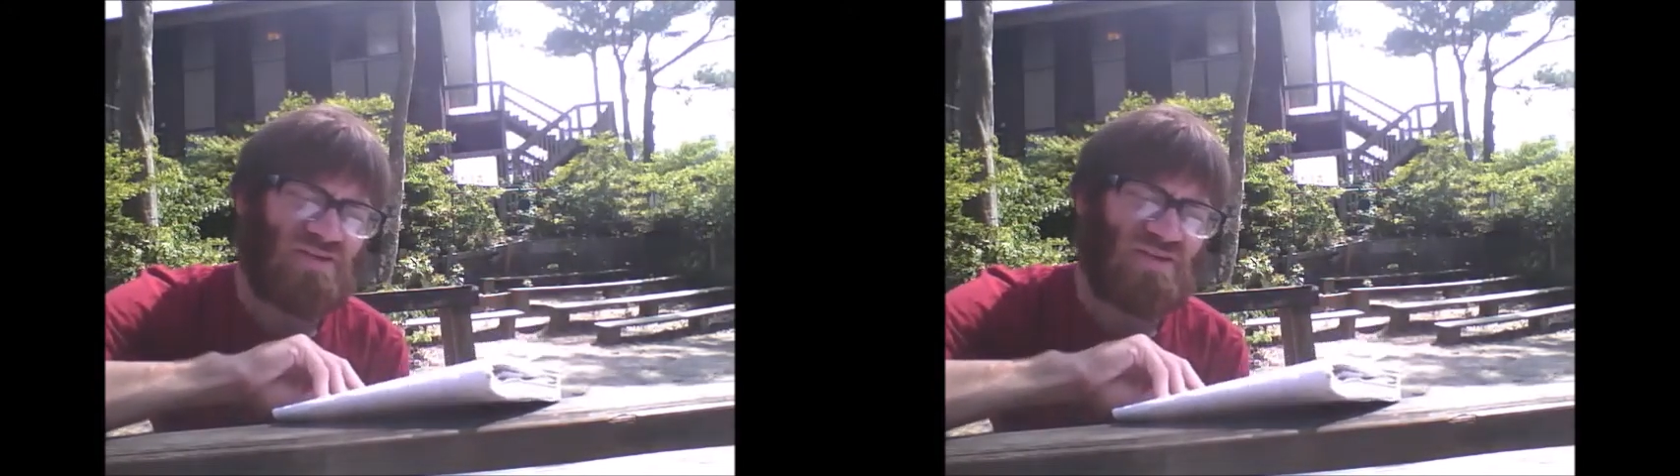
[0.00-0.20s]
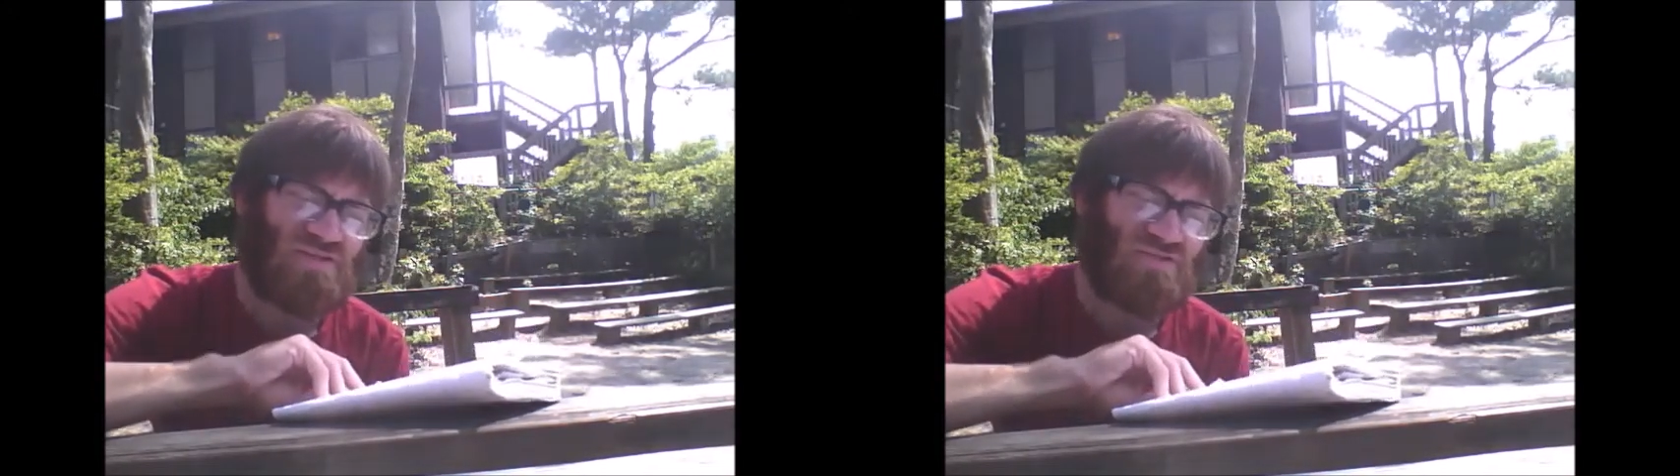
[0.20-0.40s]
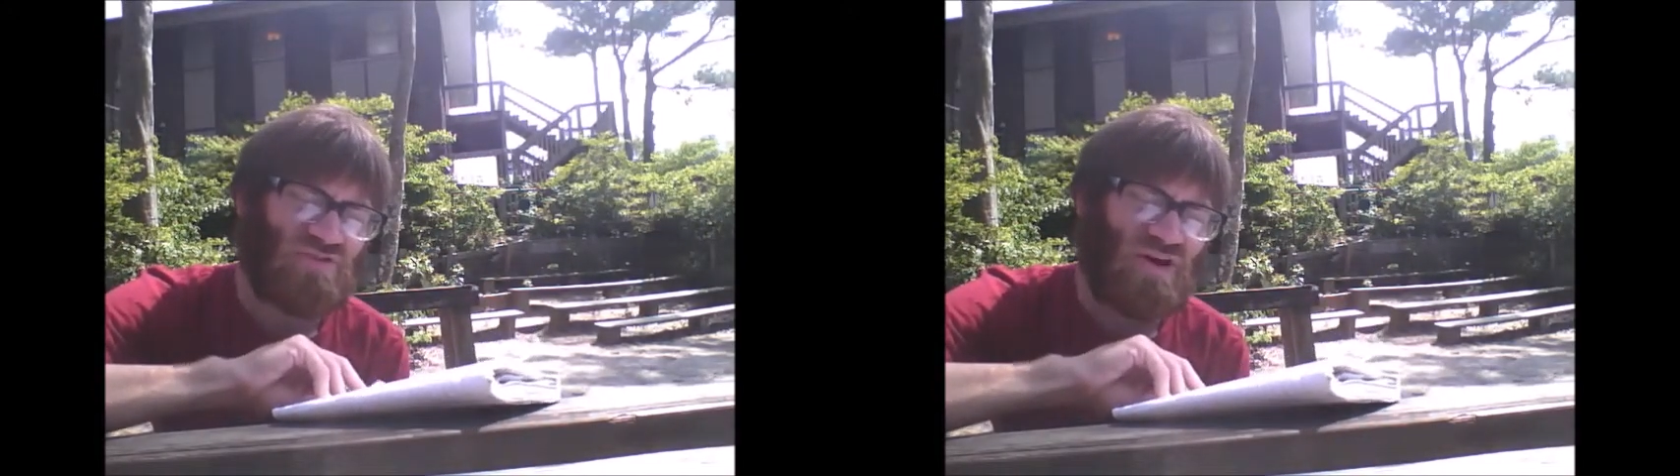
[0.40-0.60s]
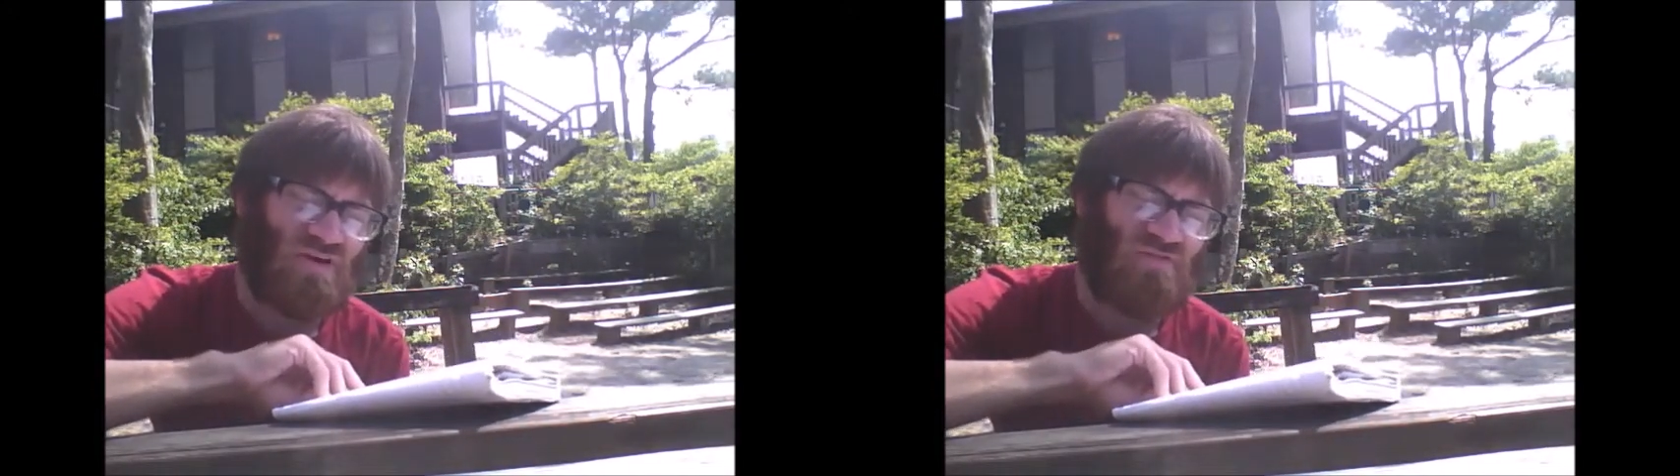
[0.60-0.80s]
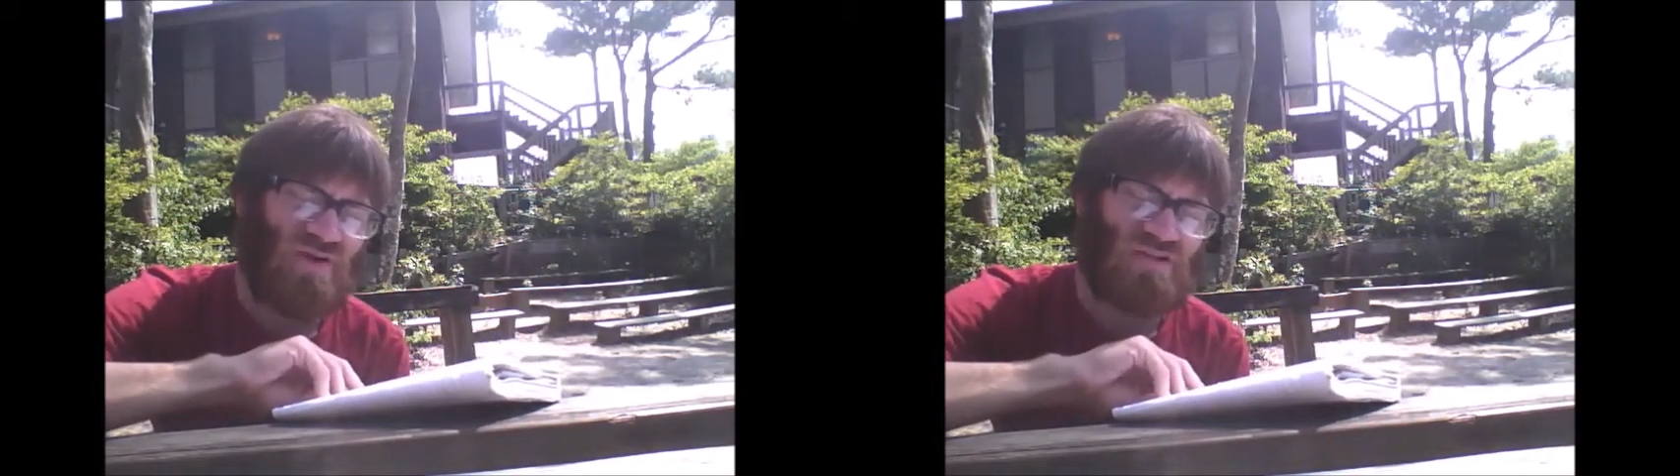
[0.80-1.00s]
disk
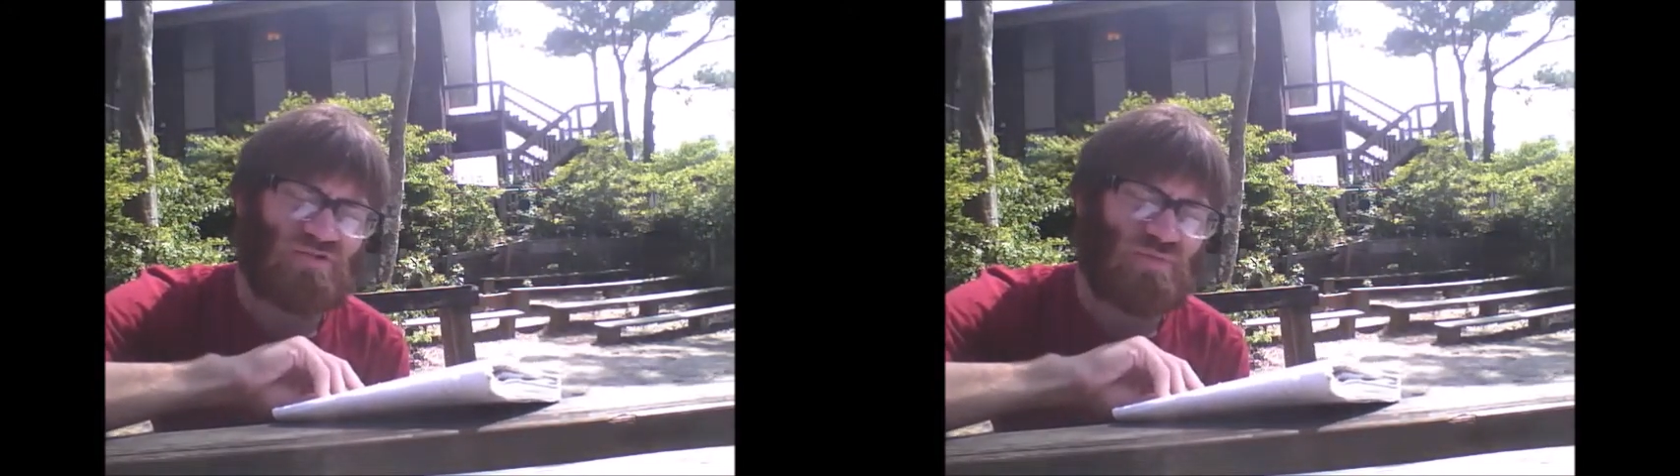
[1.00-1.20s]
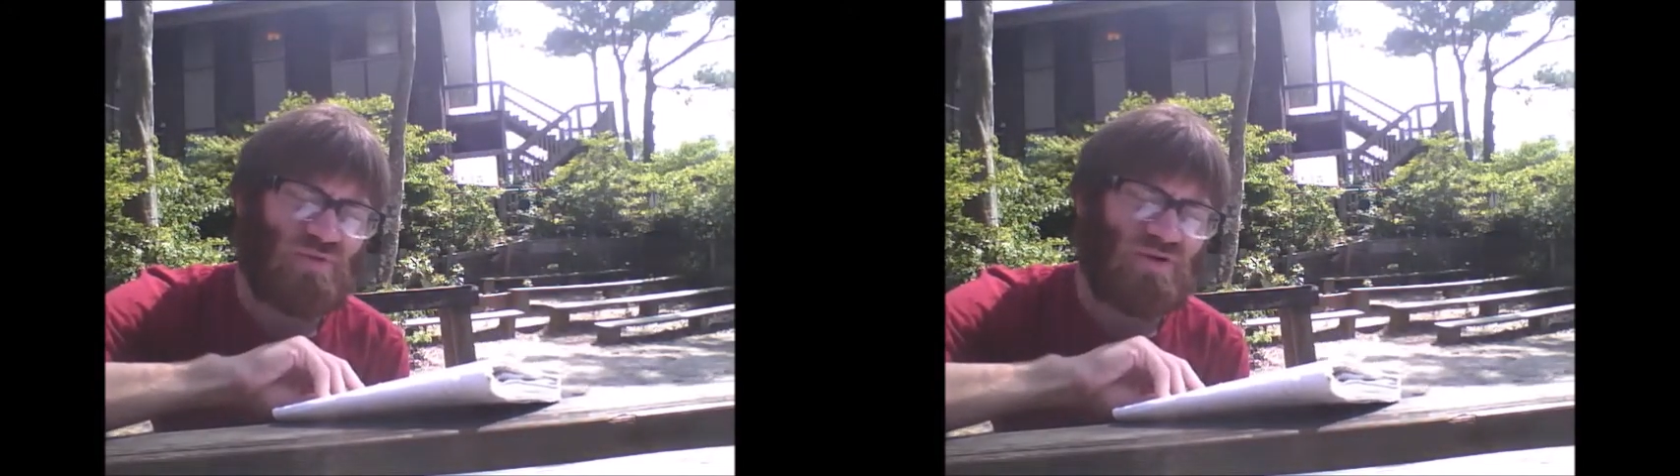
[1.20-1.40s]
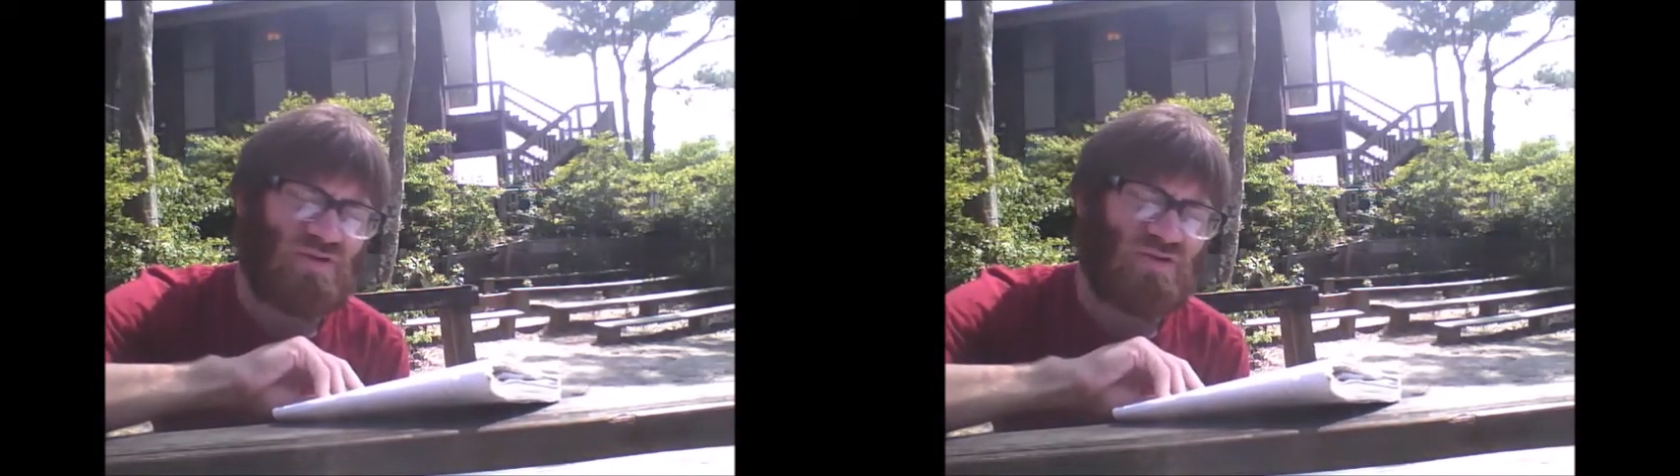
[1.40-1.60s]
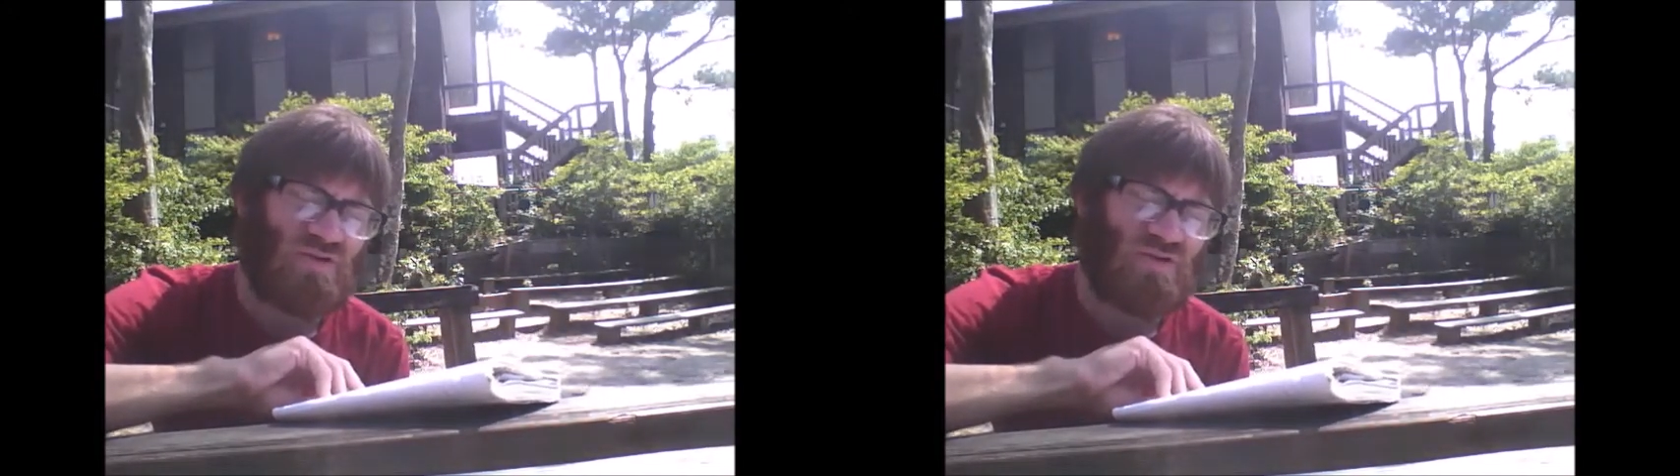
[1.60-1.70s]
drive as rumored.